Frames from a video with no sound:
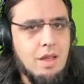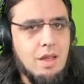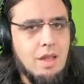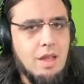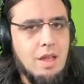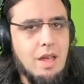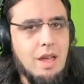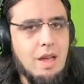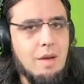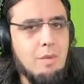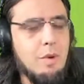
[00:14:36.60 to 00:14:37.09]

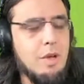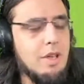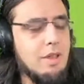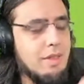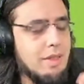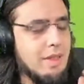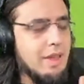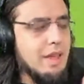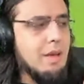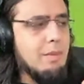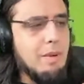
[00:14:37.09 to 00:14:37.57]
And when you
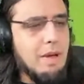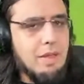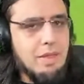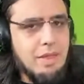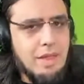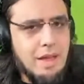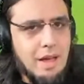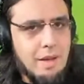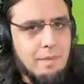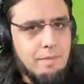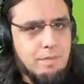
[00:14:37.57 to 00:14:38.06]
think about
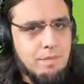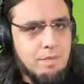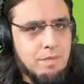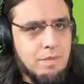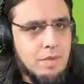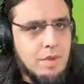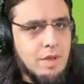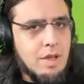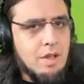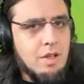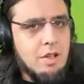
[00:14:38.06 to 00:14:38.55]
that,
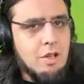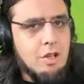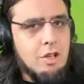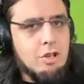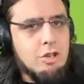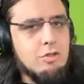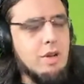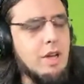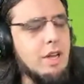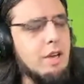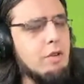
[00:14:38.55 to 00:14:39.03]

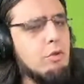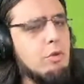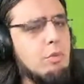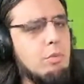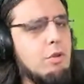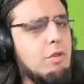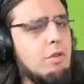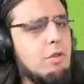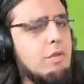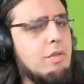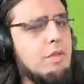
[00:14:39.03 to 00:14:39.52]
try to
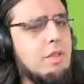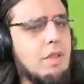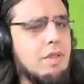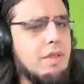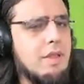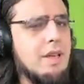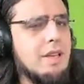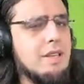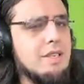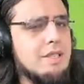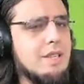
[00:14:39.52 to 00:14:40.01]
remove the
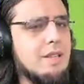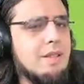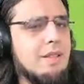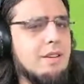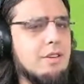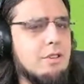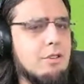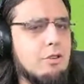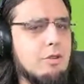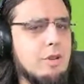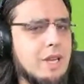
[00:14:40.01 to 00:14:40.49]
things that they're
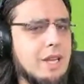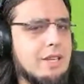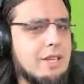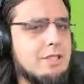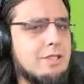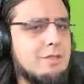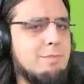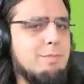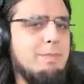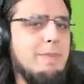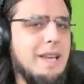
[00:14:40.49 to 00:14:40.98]
doing
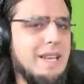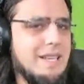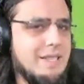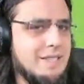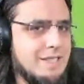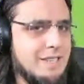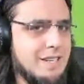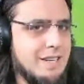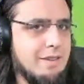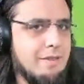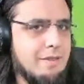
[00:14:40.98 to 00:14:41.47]
as
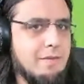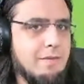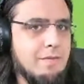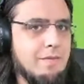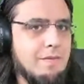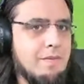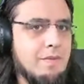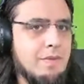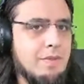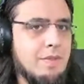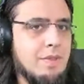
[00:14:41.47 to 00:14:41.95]
pacing,
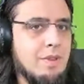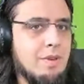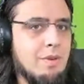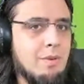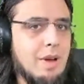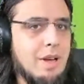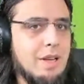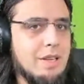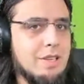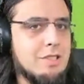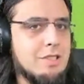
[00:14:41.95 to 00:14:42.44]

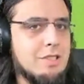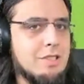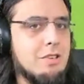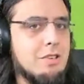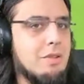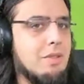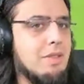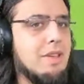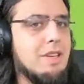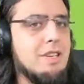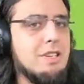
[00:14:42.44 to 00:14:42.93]
right? Certain
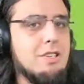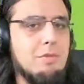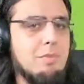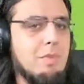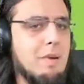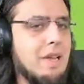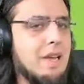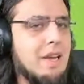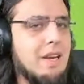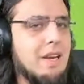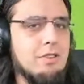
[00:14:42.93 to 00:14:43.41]
things the
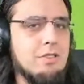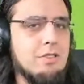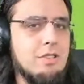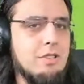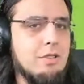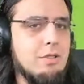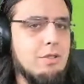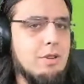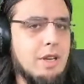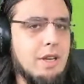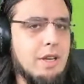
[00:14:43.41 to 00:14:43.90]
player is
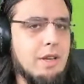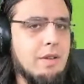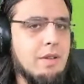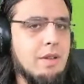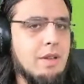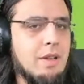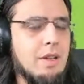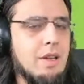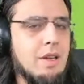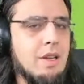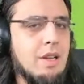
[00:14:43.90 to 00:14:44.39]
doing
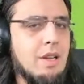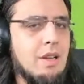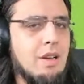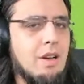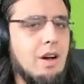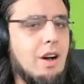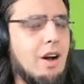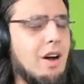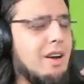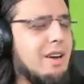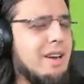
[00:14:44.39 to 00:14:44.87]

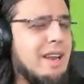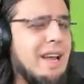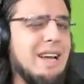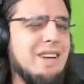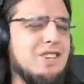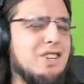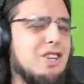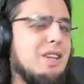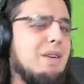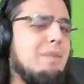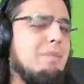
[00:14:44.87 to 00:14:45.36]
aren't
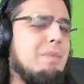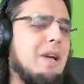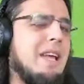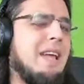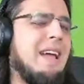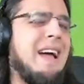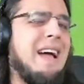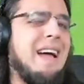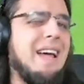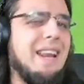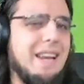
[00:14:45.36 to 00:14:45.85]
actually
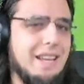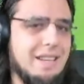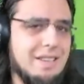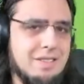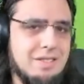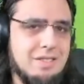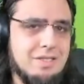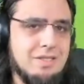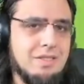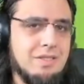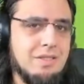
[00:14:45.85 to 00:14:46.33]
mechanics.